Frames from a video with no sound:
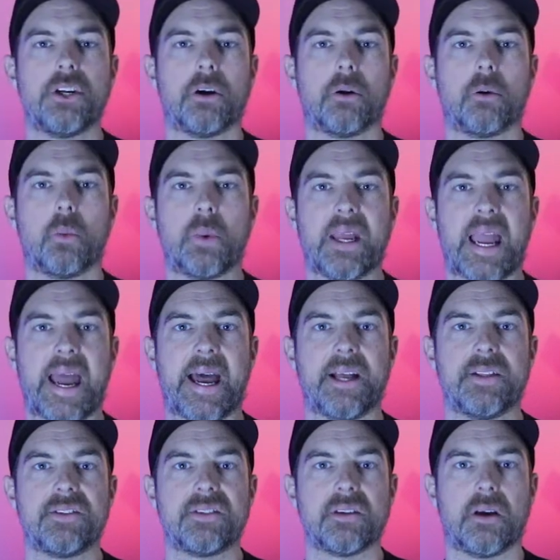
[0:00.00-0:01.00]
year we
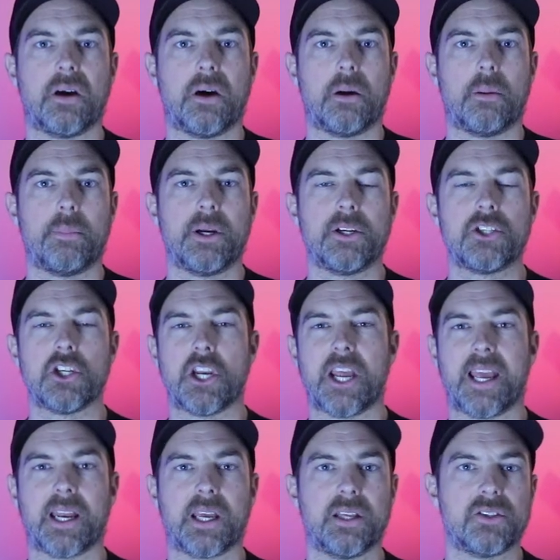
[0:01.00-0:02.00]
had some
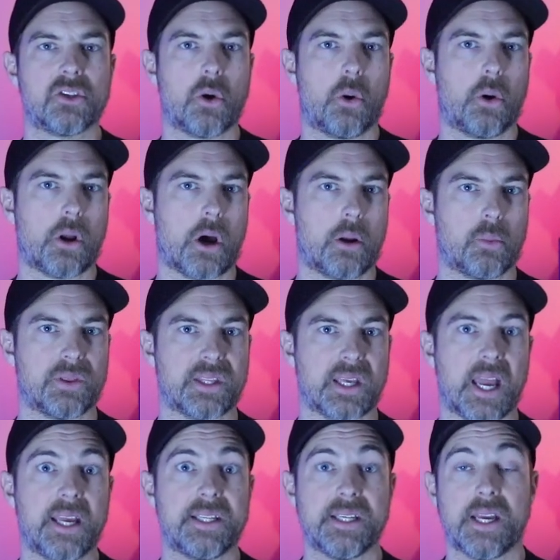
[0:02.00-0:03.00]
shenanigans going on with the
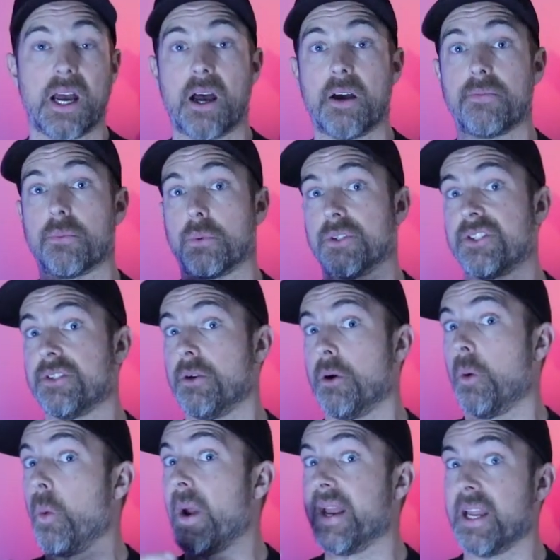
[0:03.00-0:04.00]
ATF. We're
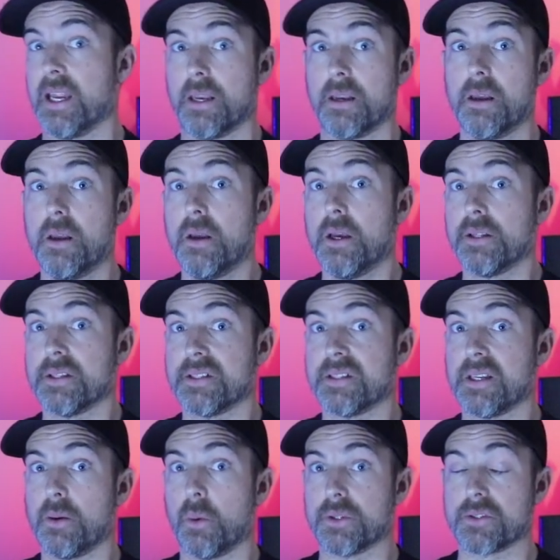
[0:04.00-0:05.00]
still waiting to
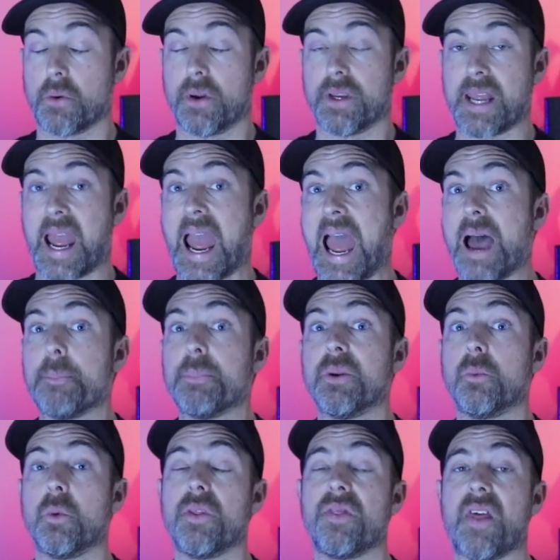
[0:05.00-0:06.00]
see what's going to
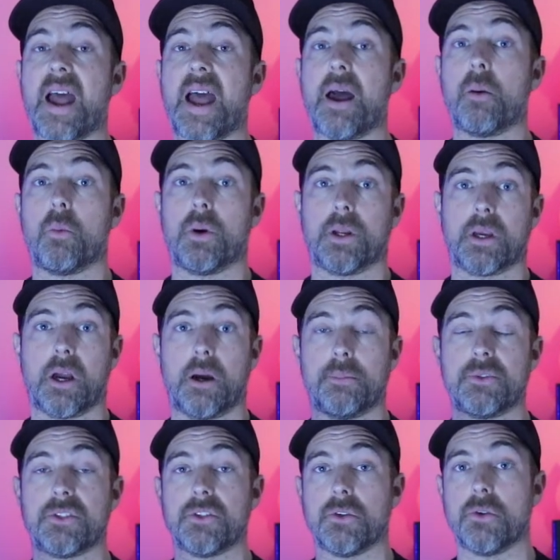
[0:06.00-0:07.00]
happen with that when it
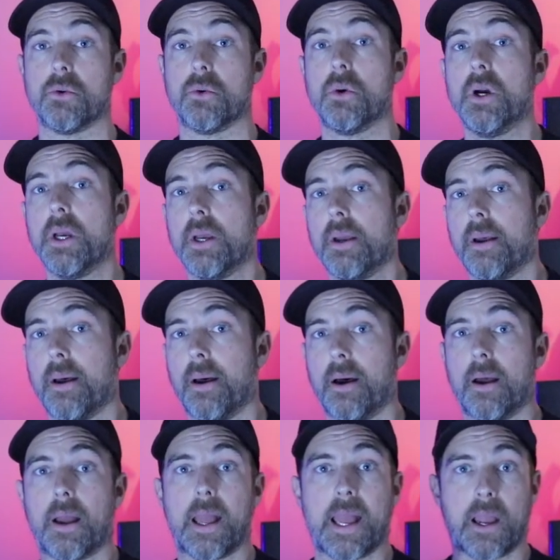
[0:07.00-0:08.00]
comes to
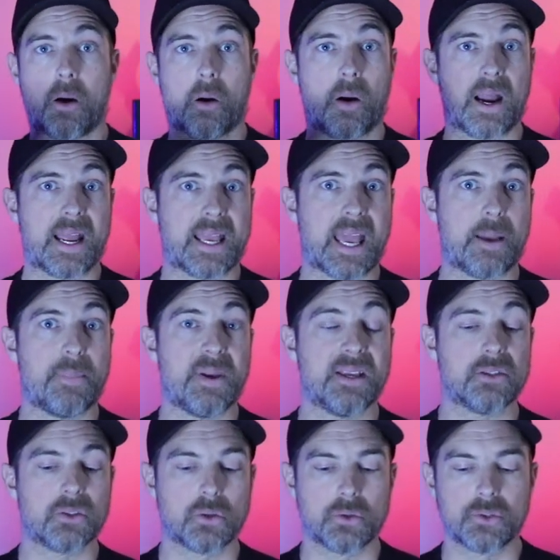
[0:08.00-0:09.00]
uh, AR AK
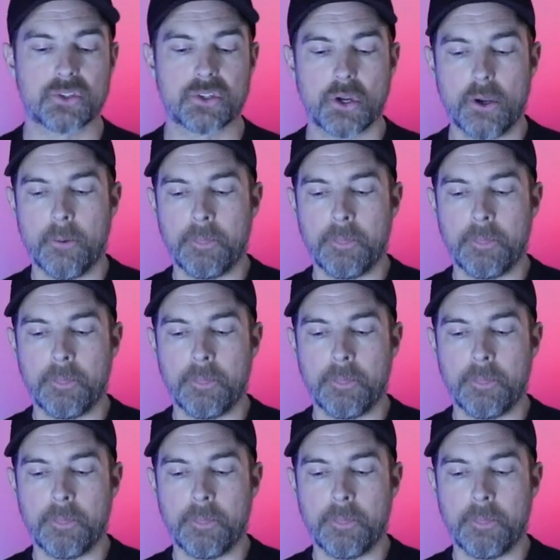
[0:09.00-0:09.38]
pistols.